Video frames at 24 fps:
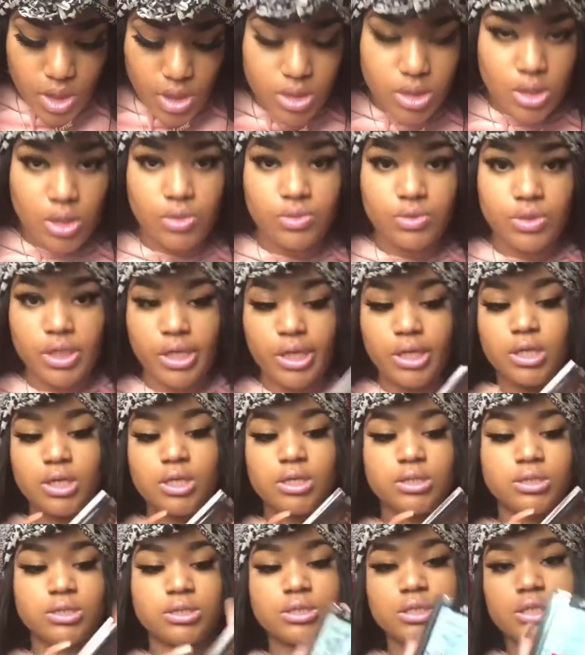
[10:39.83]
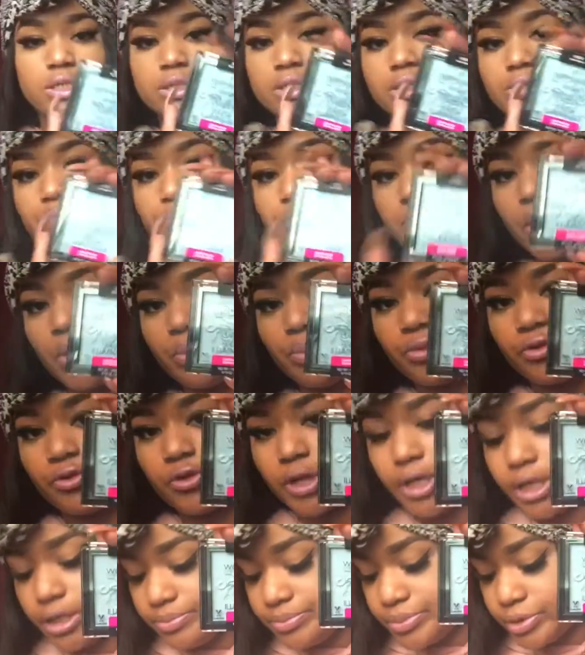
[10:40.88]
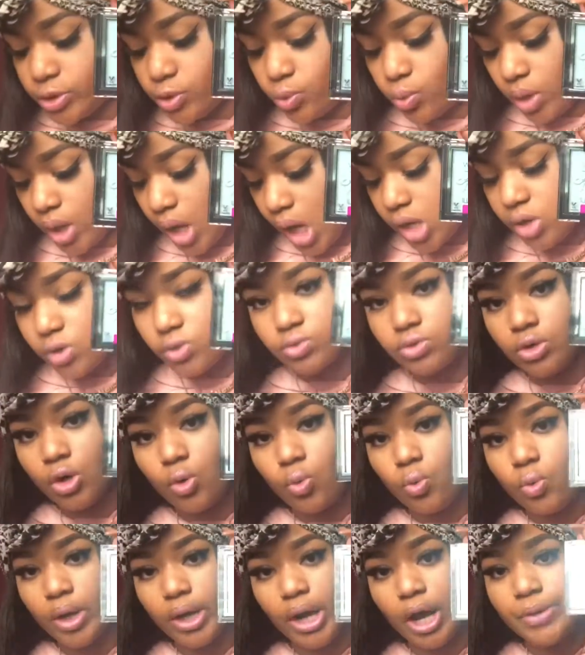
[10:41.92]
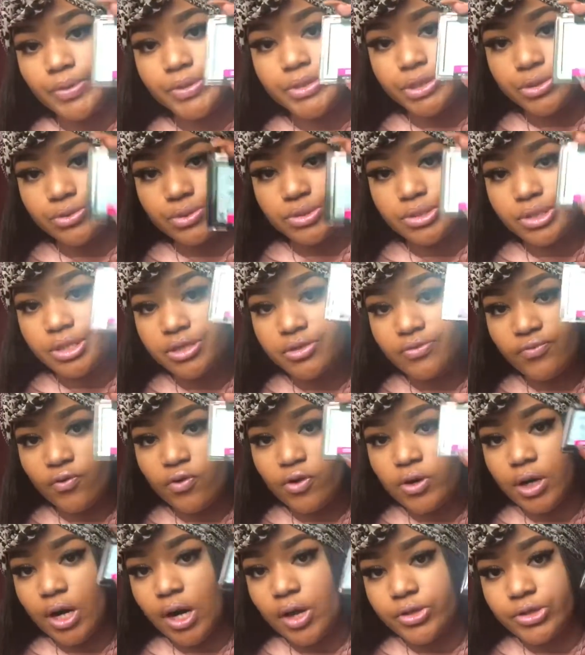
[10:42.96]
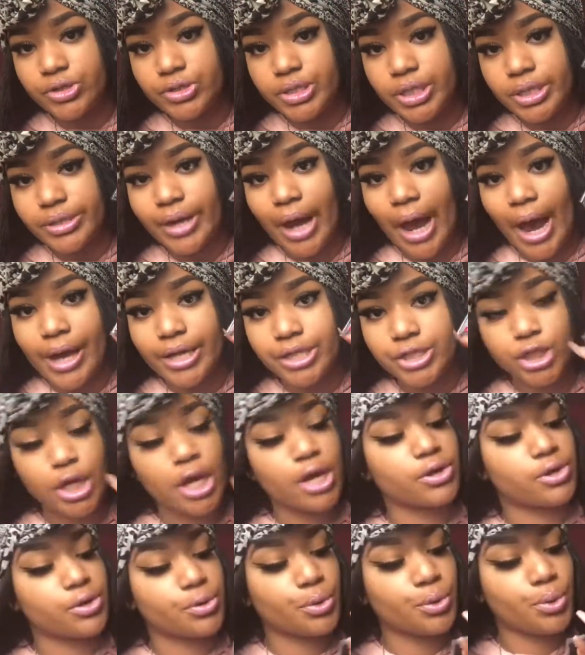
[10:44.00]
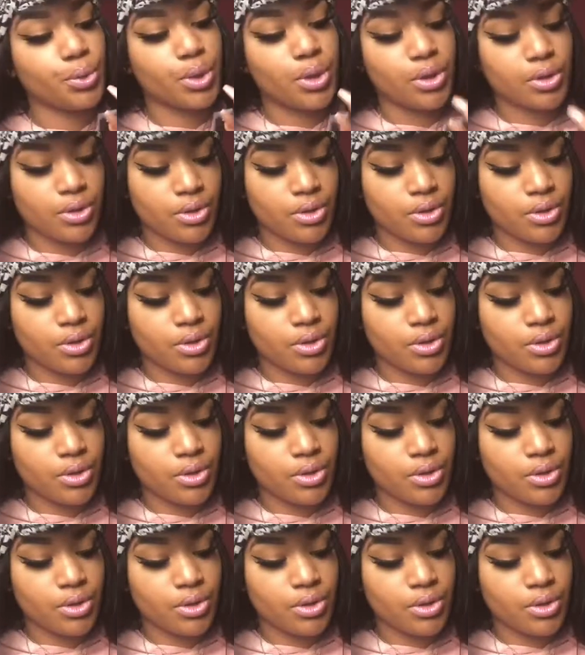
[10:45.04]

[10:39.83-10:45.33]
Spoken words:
So this is a pretty blue one. I don't know what I will use this for other than eyeshadow.